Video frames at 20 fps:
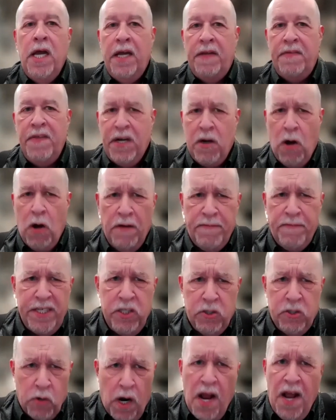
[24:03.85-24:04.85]
And that
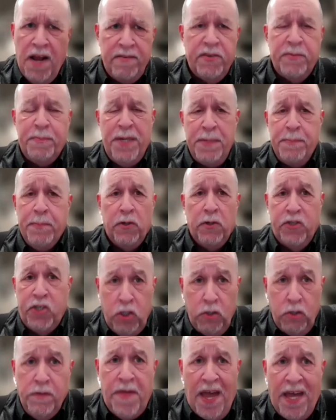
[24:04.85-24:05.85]
often drives people
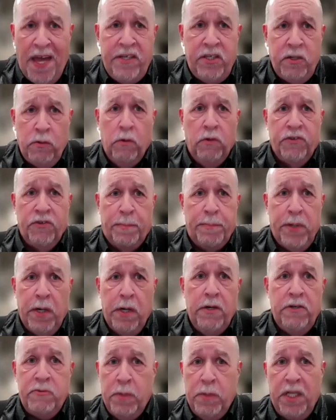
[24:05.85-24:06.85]
to that tools
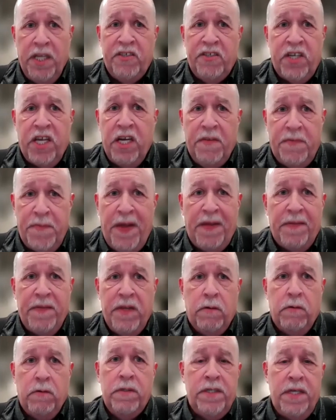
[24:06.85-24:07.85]
approach. Well, let's get a thing
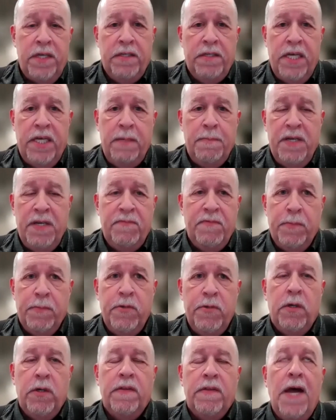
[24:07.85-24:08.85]
that'll keep me from
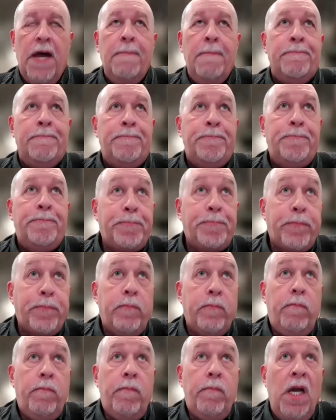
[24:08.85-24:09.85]
doing that.
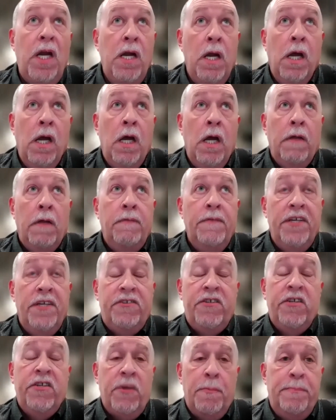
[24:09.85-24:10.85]

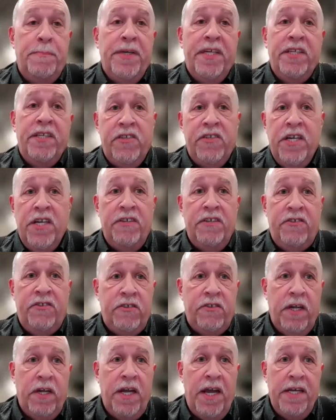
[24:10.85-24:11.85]
This is a business
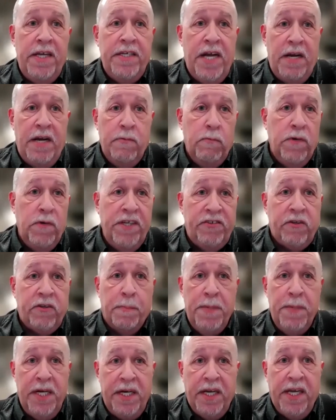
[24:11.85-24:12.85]
and risk
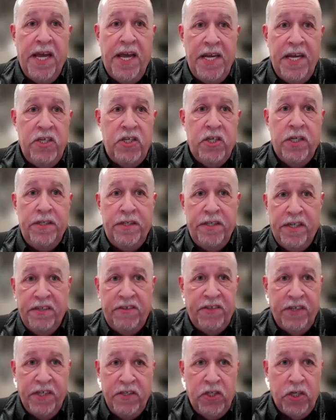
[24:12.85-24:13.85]
mitigation
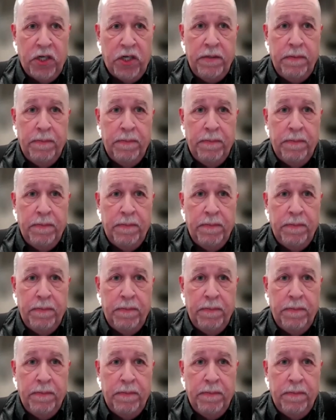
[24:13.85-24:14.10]
decision.